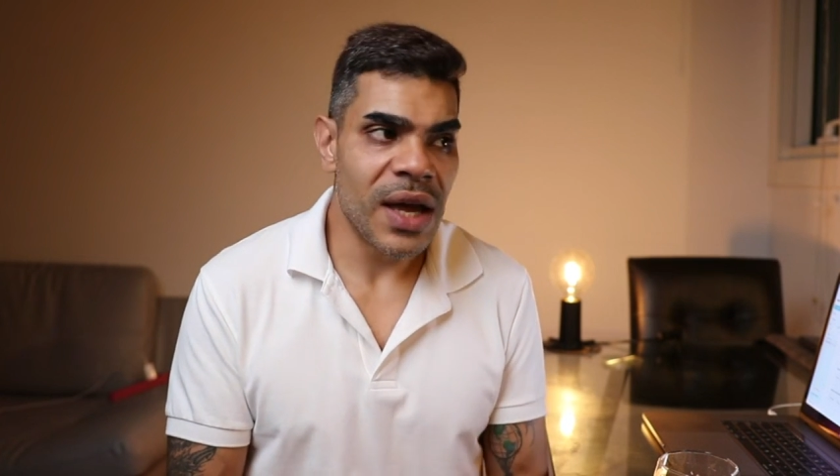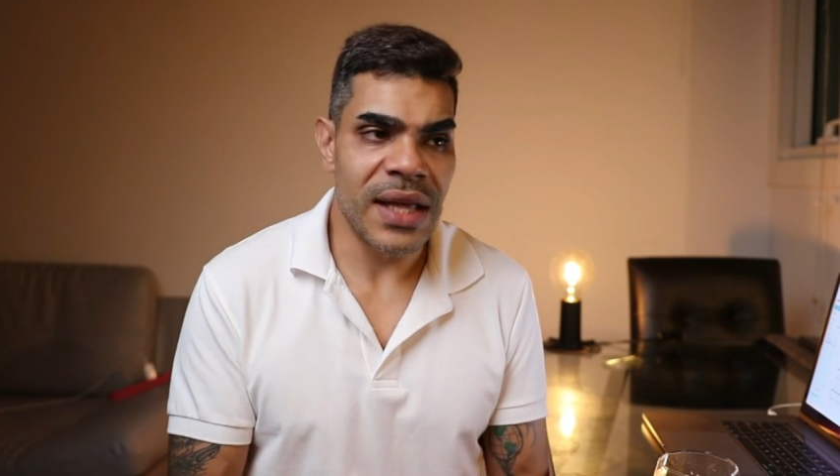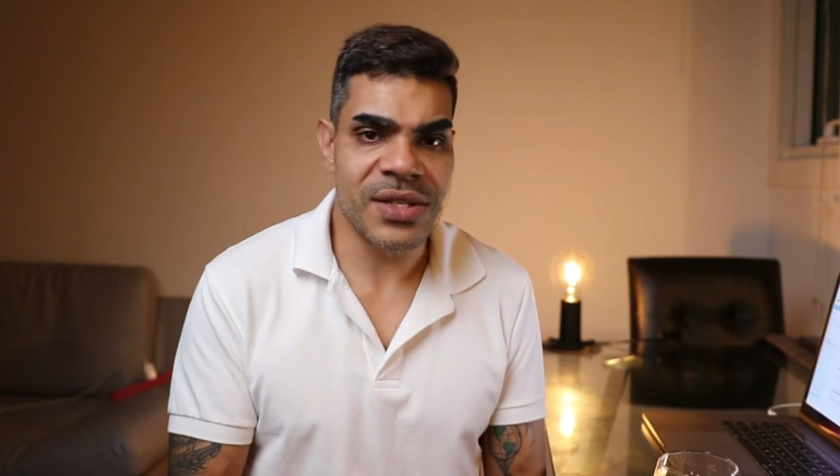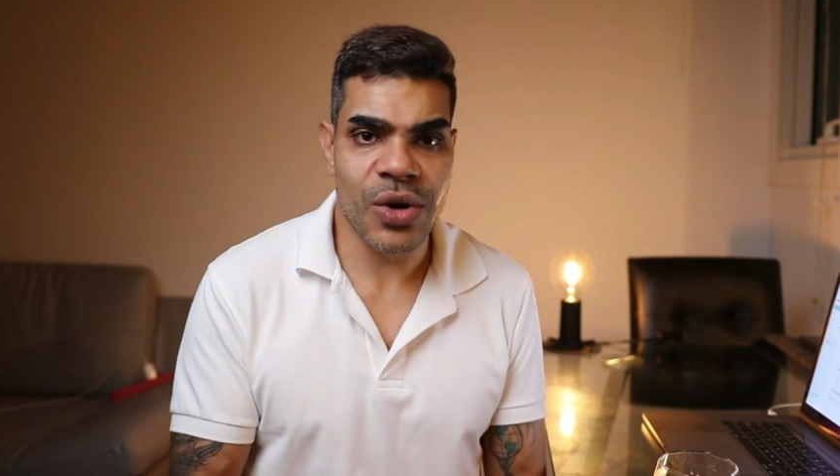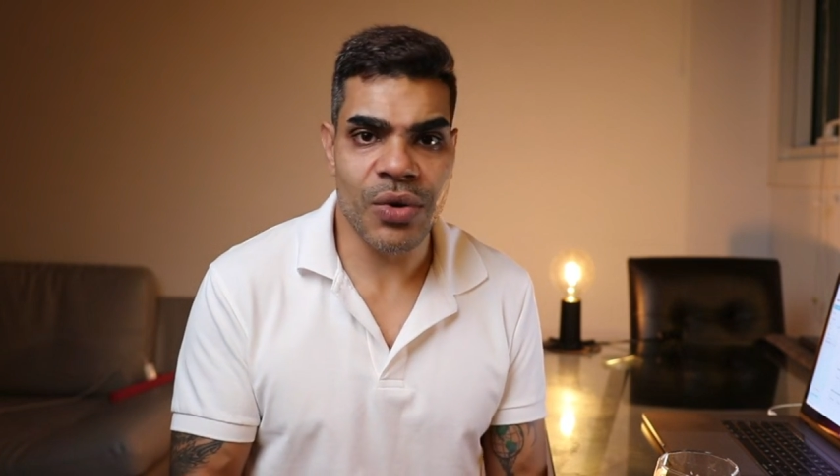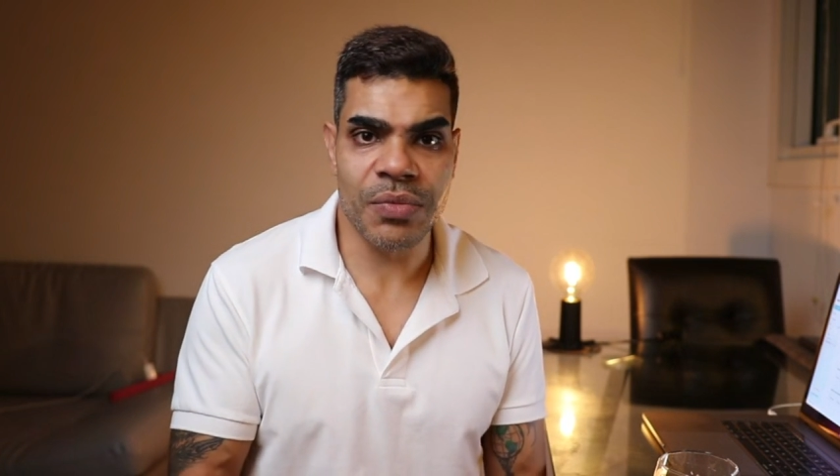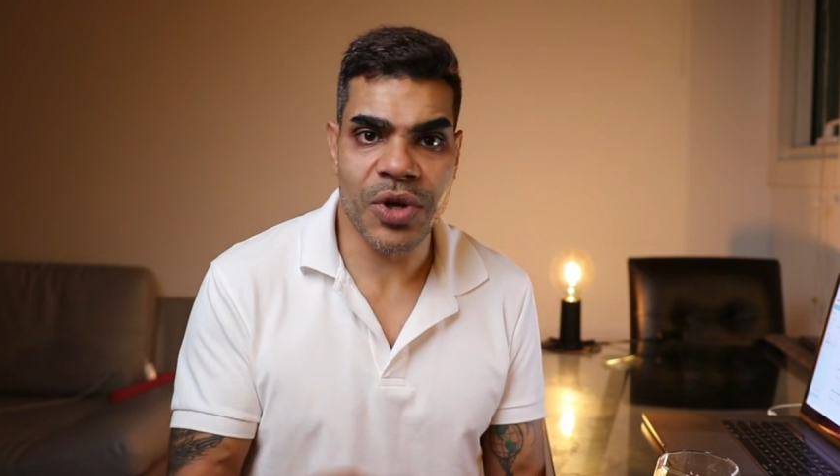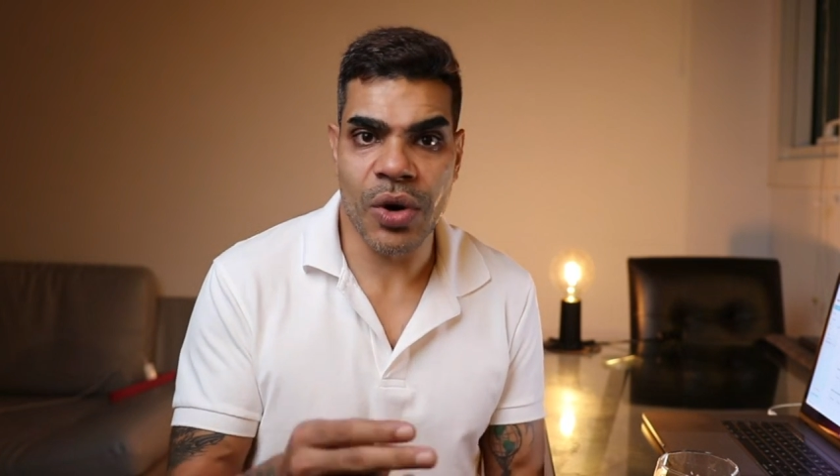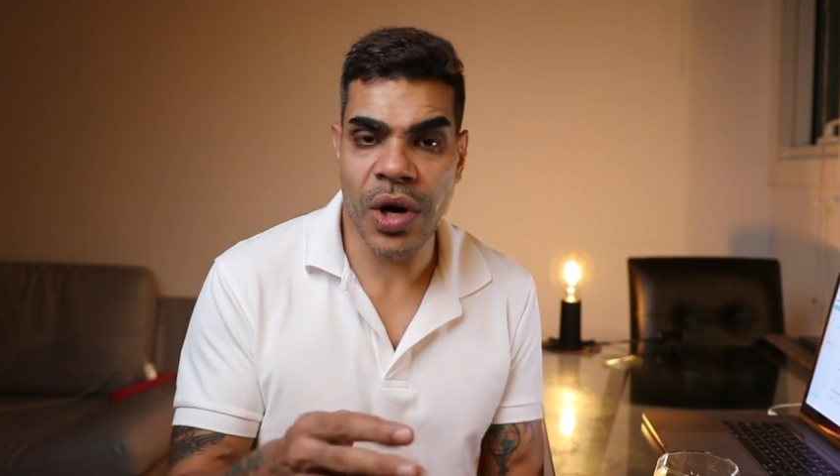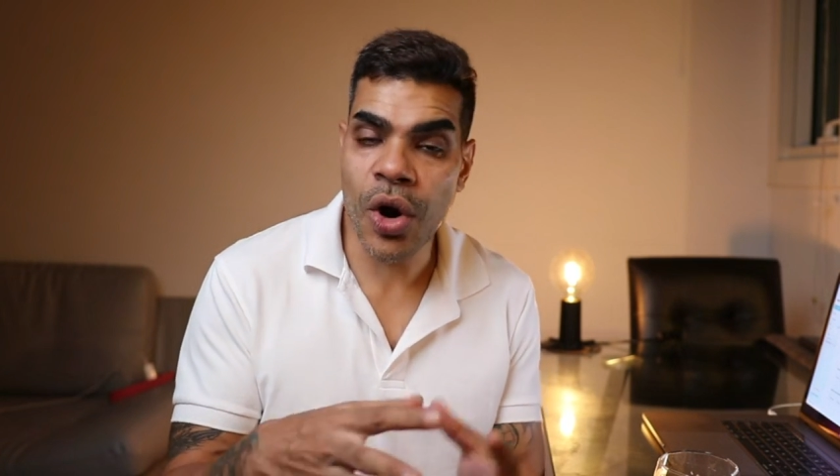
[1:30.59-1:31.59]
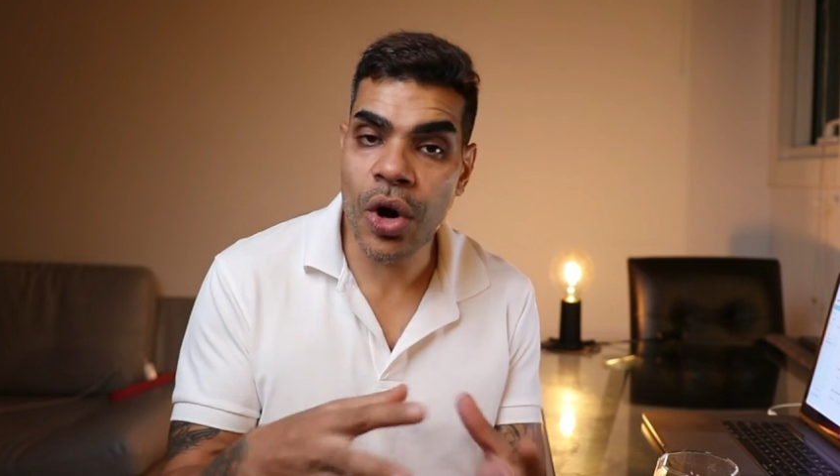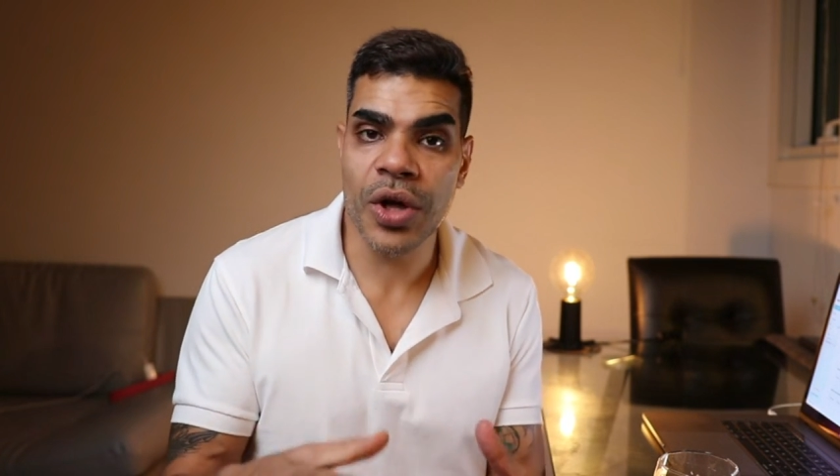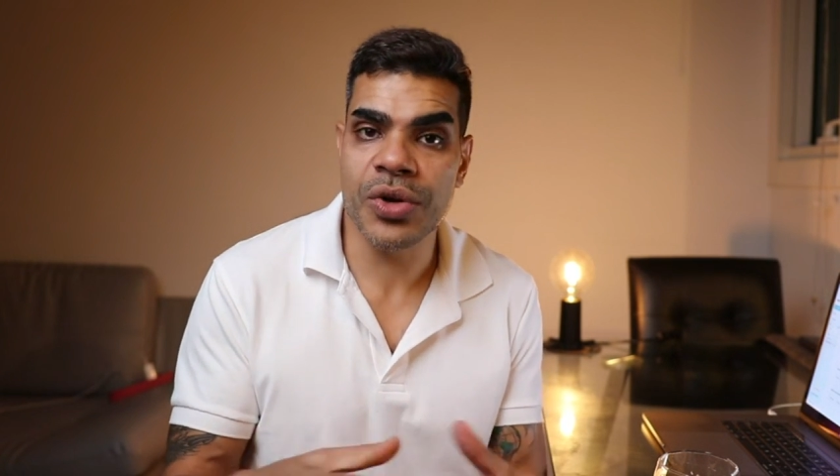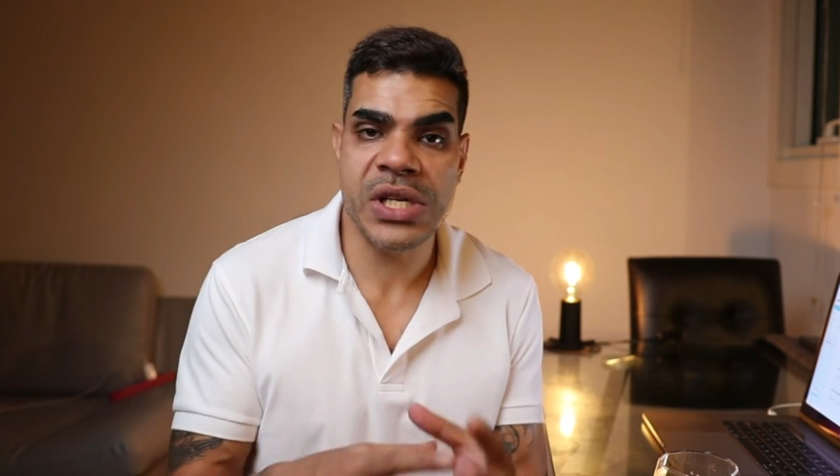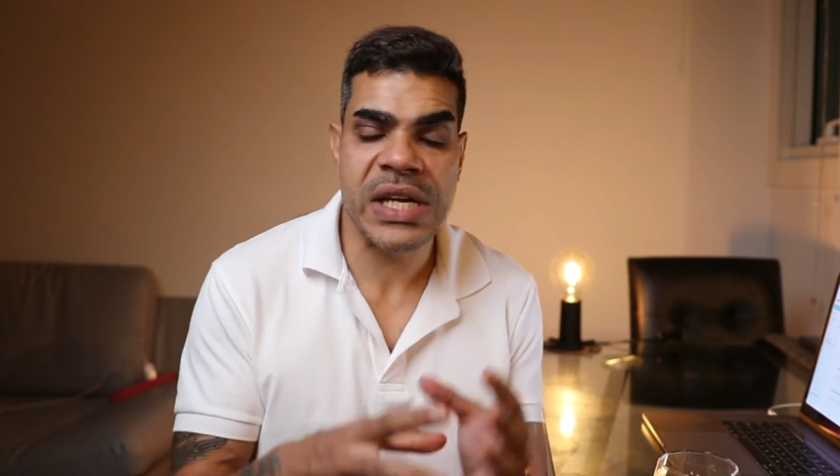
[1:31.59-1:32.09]
And so, you know, a hook
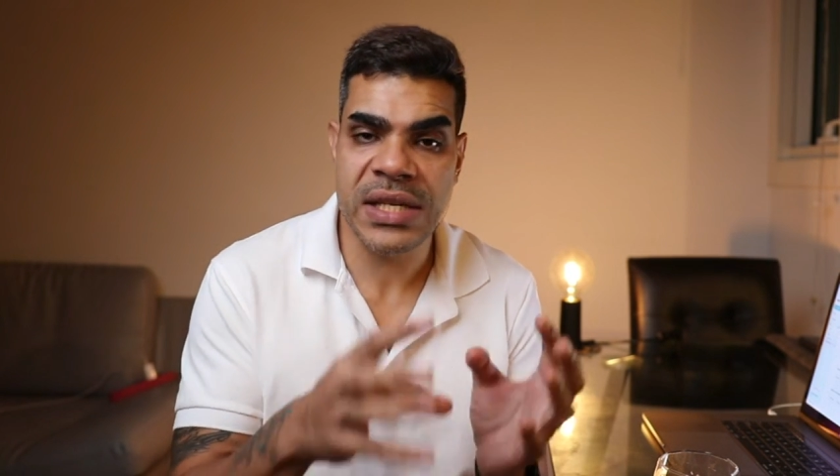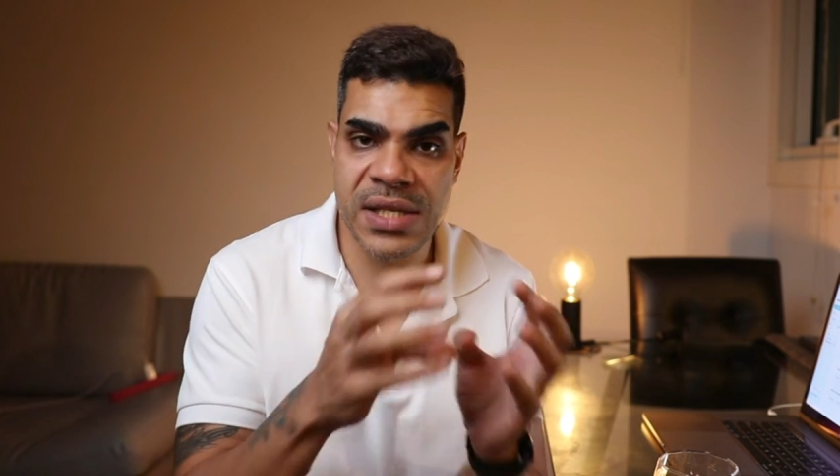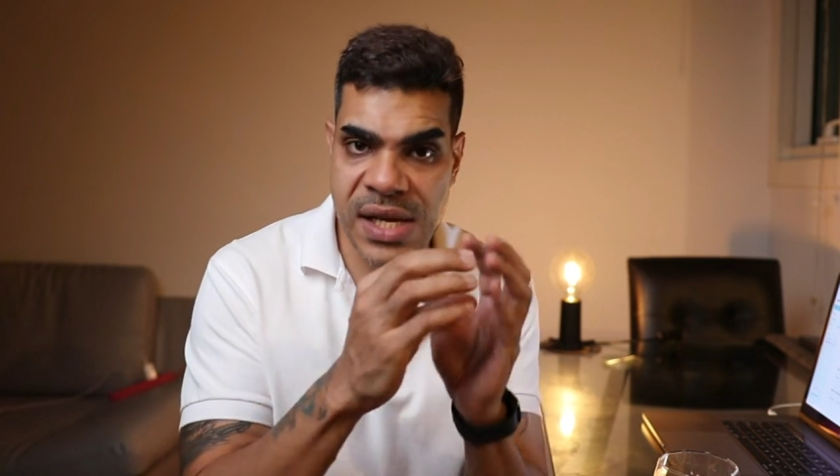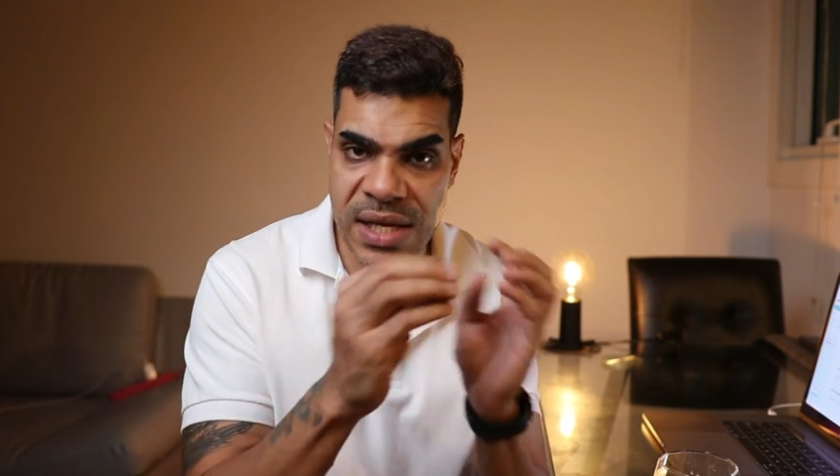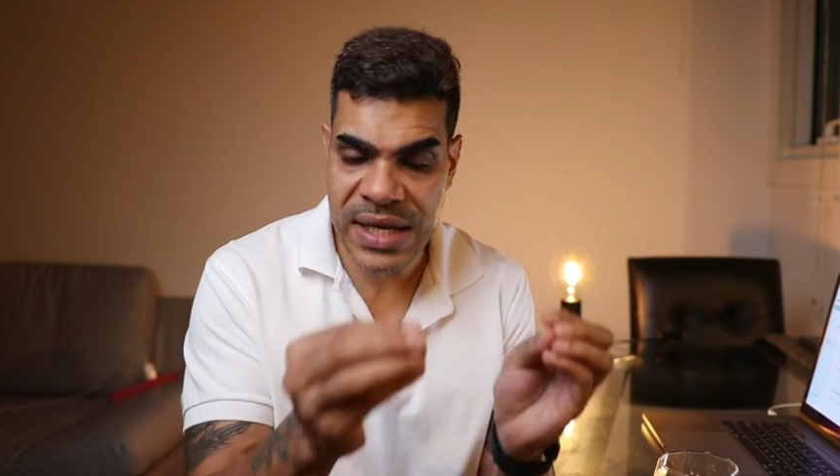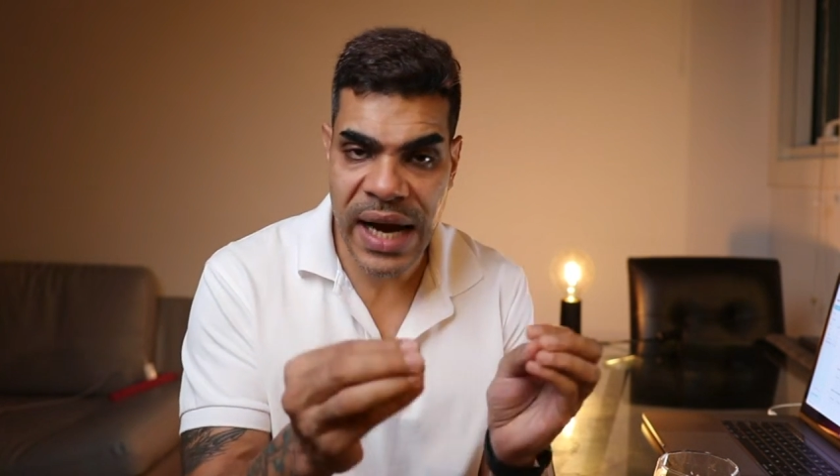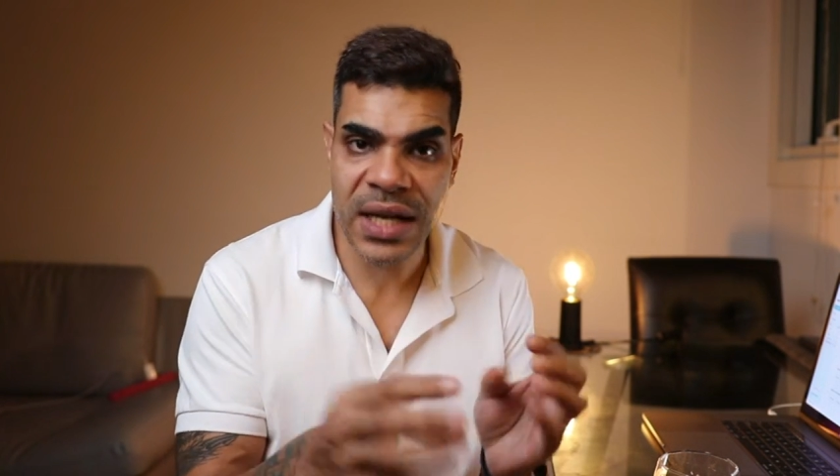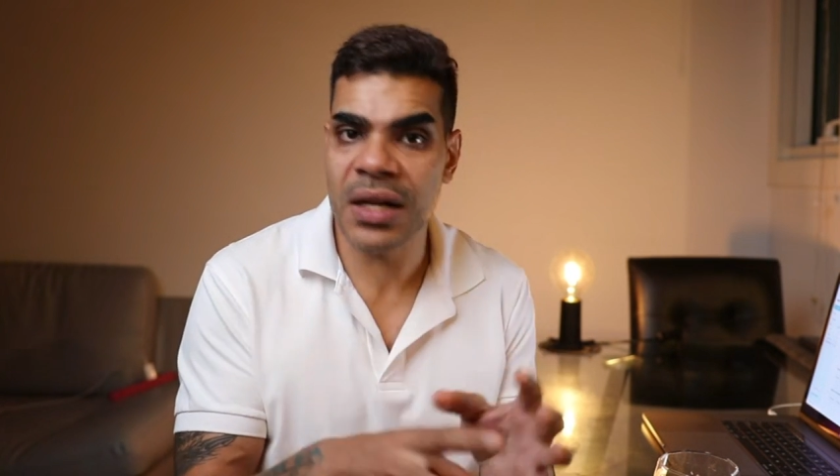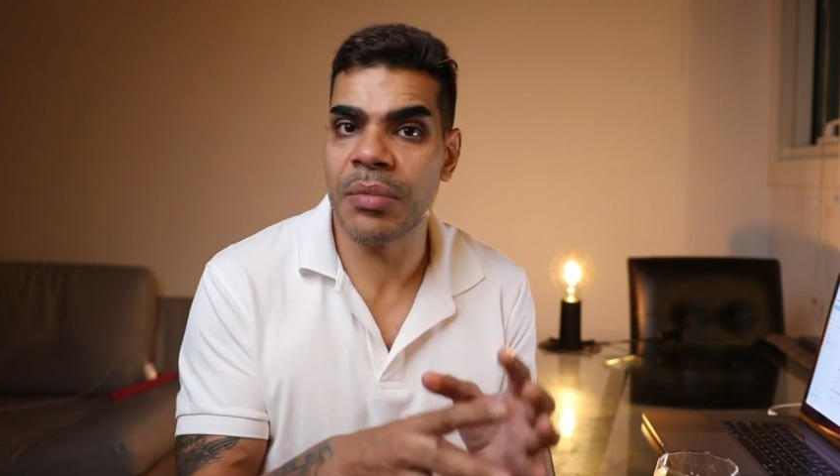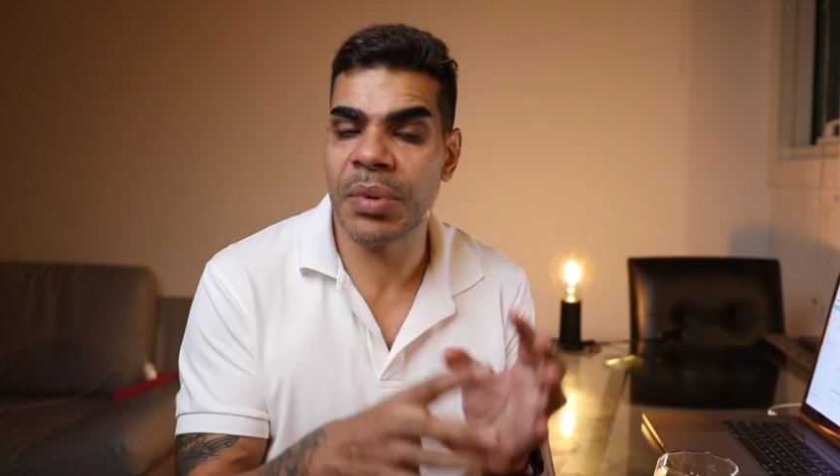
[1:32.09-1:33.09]
usually is in the title,